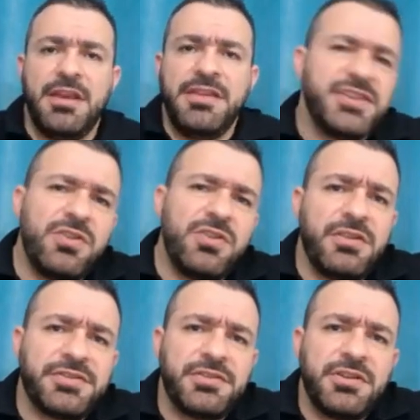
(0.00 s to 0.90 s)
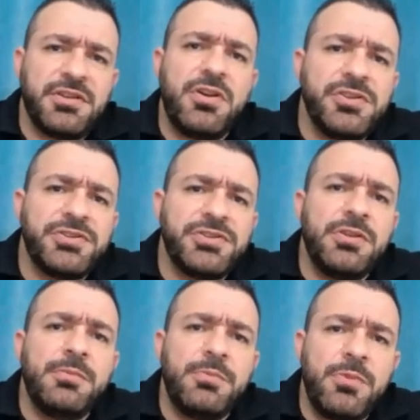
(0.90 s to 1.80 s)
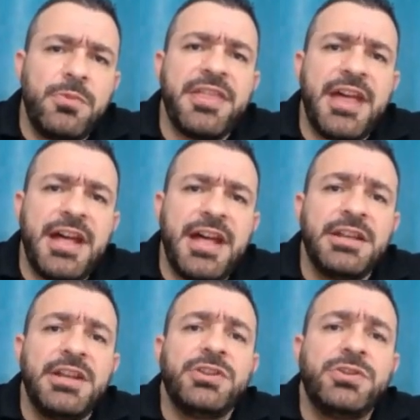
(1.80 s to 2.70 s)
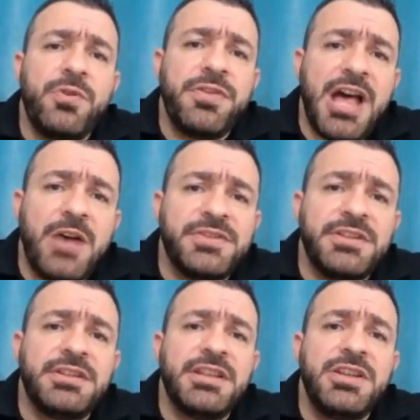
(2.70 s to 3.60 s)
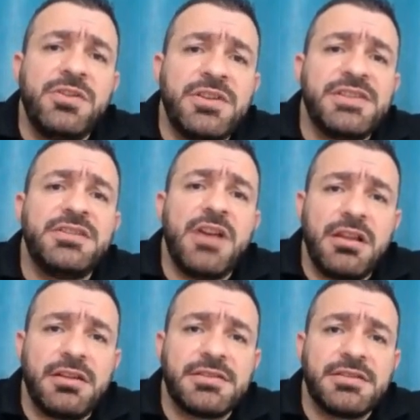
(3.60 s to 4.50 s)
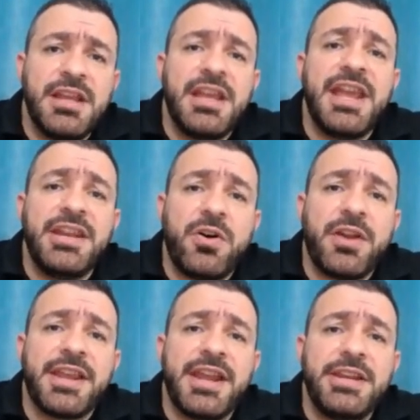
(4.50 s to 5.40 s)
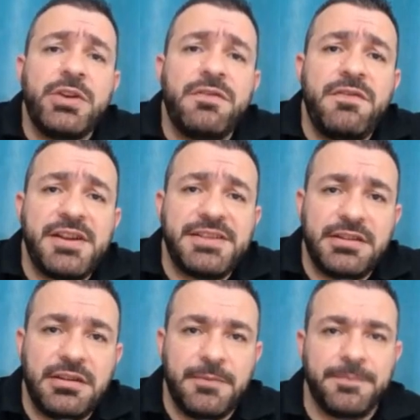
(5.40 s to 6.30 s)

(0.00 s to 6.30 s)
This course costs you more than 2000 US dollars in Oracle University,